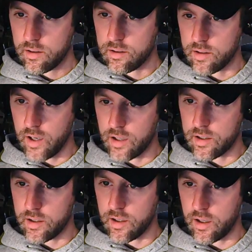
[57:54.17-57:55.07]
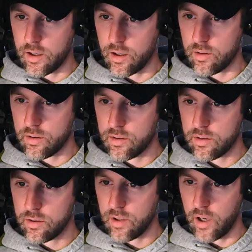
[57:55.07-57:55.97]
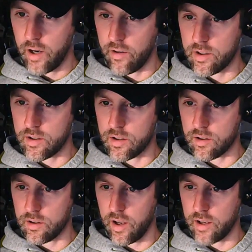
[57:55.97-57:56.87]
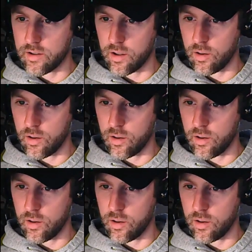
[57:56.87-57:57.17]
Zach's in the house. Harry's still asking